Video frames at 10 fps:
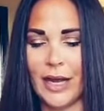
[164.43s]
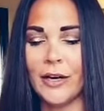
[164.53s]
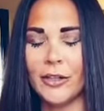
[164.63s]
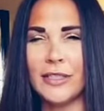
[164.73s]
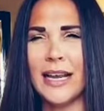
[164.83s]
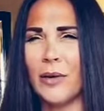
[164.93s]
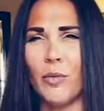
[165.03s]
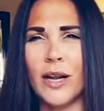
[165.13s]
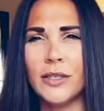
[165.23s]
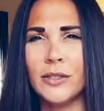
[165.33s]
I heard,
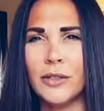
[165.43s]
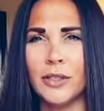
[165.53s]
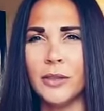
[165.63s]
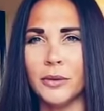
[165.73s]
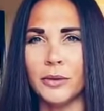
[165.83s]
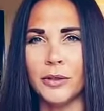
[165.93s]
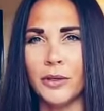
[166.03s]
damn, what'd I do to you?